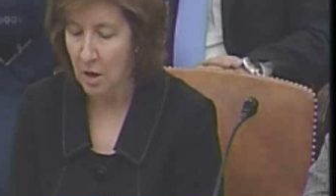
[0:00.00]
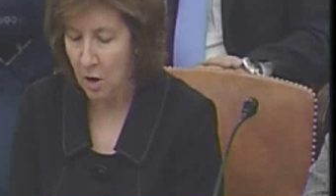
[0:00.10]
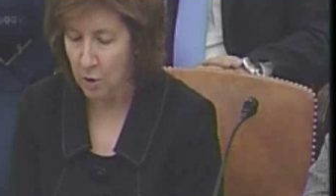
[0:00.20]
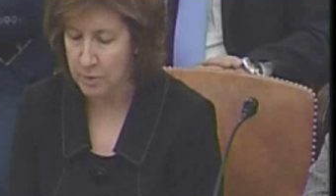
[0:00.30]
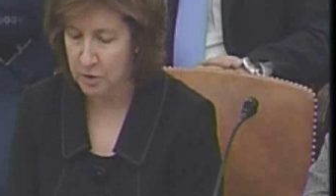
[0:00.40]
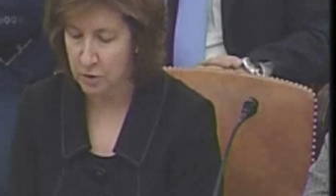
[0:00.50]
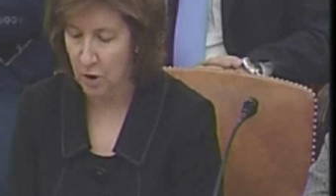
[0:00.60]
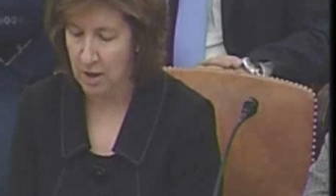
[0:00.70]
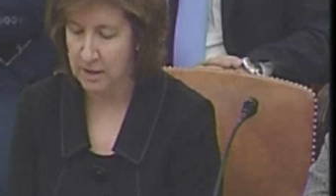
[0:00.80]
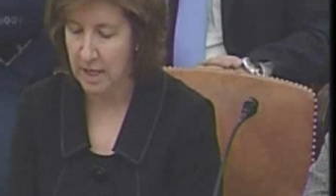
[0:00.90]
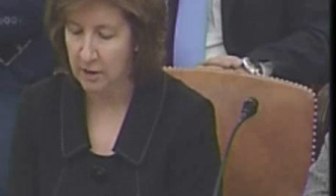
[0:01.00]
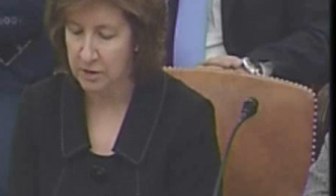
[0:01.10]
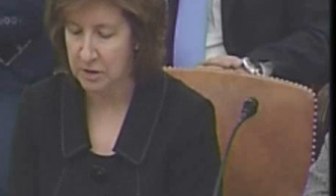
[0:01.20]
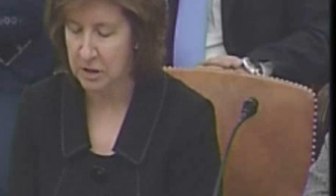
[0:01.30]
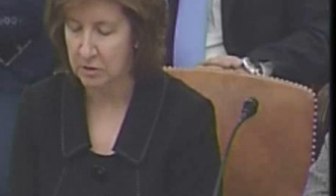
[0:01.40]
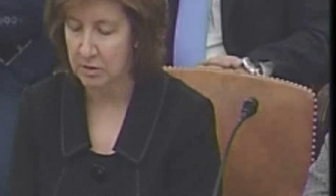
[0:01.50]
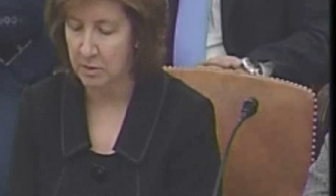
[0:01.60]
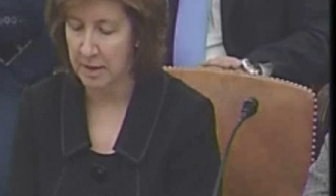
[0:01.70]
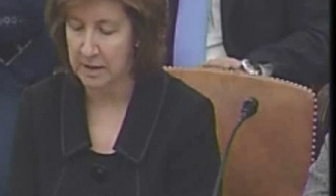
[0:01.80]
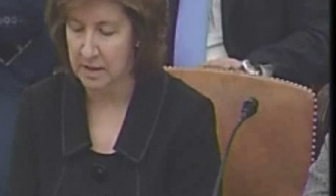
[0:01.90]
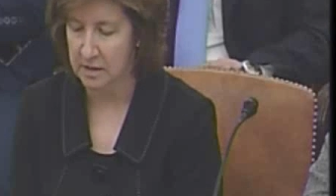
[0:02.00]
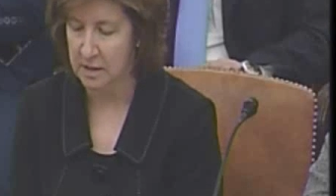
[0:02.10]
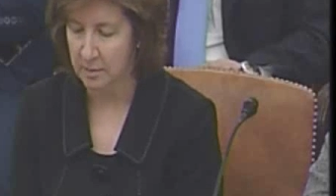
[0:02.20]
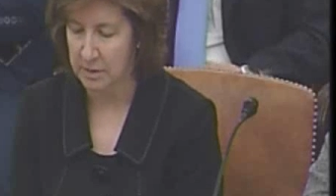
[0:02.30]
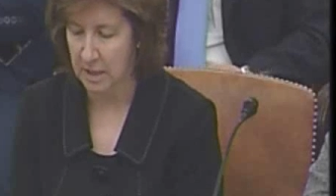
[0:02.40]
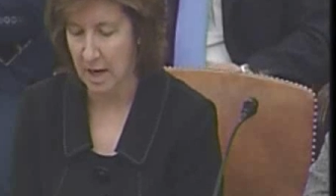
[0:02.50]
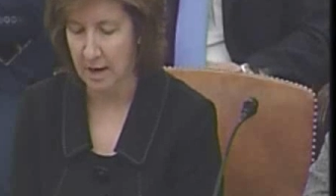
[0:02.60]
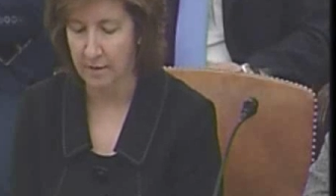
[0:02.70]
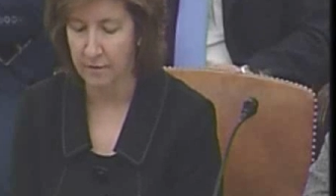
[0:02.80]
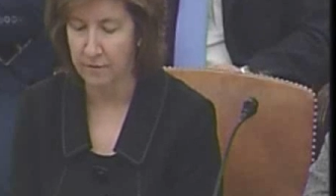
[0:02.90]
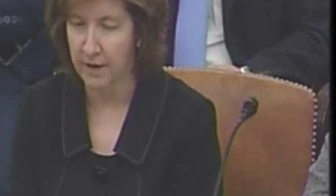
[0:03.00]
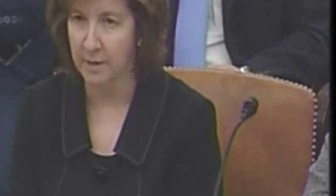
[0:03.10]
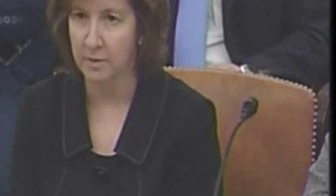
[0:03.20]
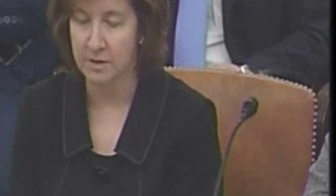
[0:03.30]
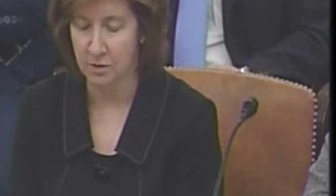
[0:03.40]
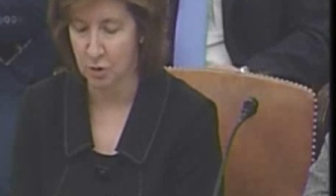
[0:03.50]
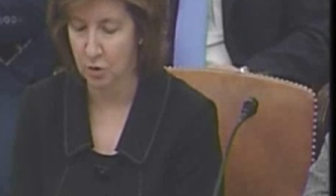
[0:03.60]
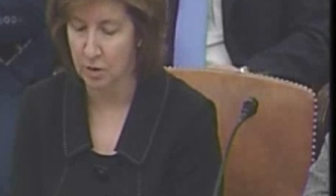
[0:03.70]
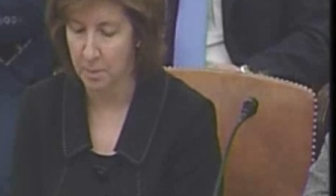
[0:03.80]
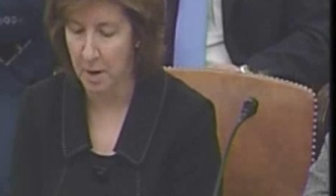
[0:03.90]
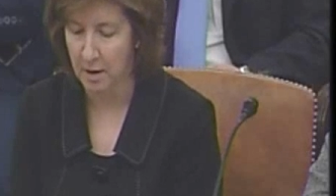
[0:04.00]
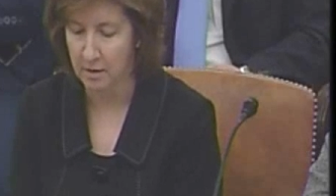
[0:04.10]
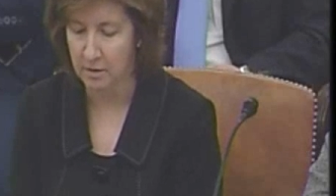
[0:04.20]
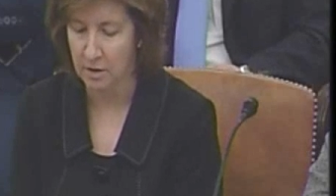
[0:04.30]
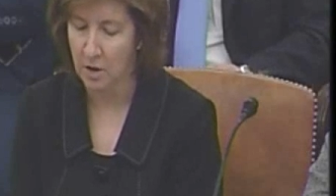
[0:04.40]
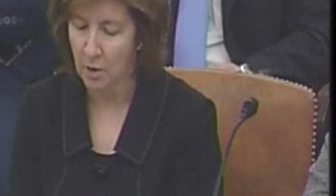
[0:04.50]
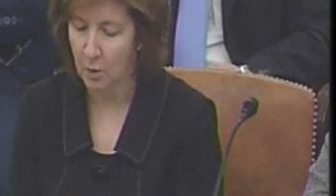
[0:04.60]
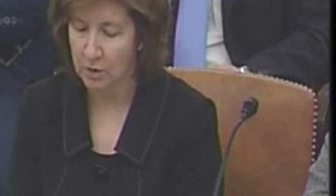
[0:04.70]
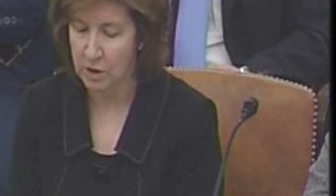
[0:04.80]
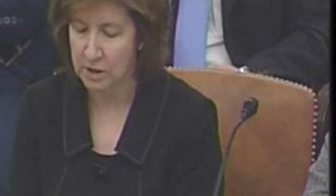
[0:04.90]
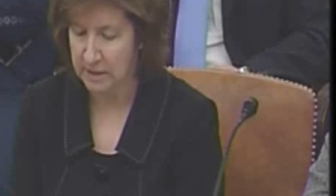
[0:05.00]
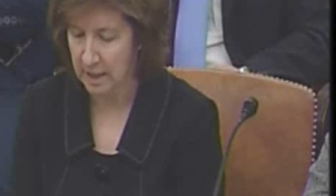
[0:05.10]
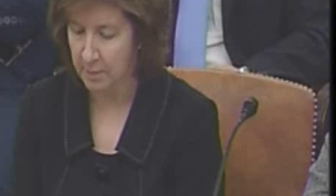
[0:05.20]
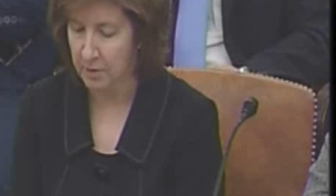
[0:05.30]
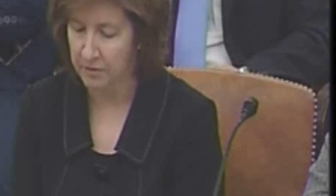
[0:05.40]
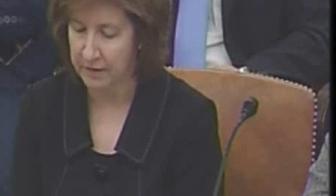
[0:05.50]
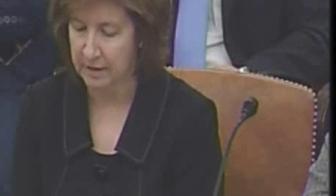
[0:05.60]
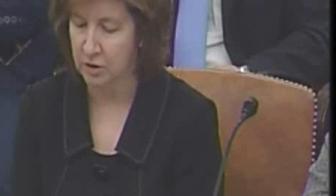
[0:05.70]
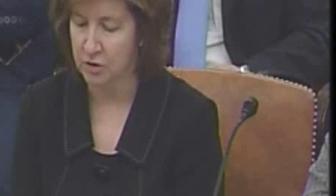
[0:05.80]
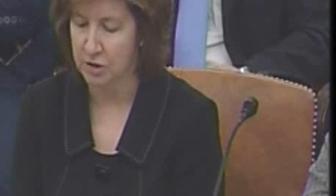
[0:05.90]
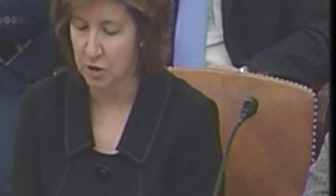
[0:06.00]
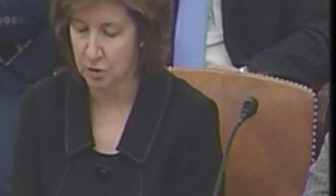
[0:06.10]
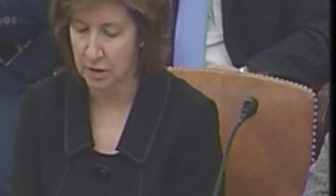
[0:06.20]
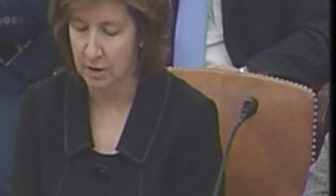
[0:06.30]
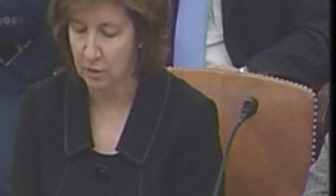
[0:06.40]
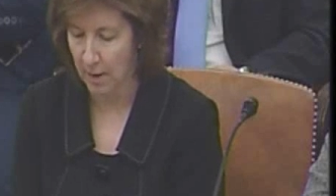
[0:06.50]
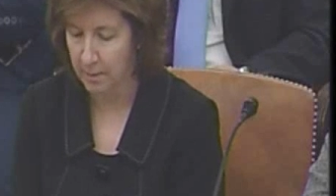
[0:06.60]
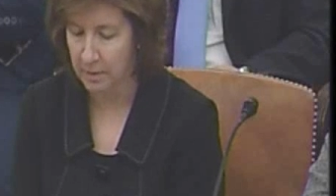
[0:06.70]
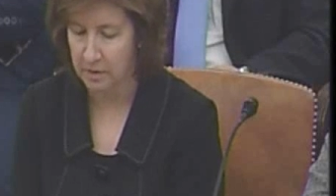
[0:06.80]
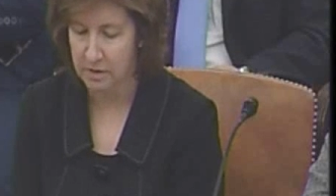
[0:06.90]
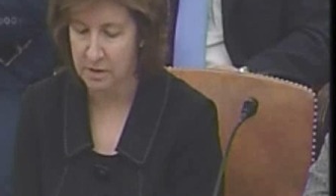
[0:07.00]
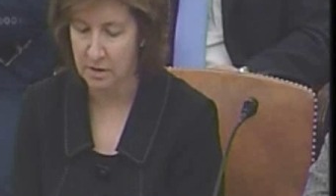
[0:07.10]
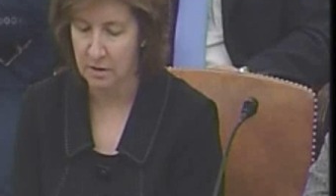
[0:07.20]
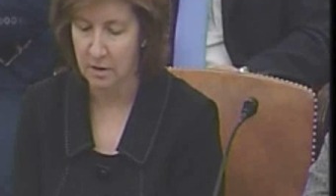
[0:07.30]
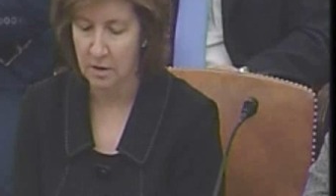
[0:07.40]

Homes are lost, health deteriorates, and some die. Families are torn apart. Once stable financial security crumbles.